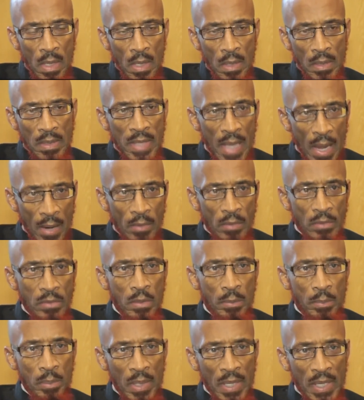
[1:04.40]

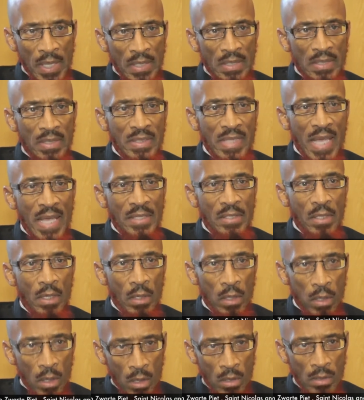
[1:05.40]
character playing Santa
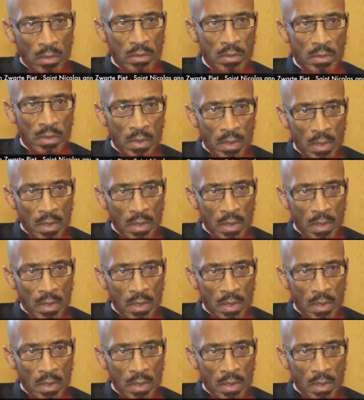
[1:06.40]
Claus,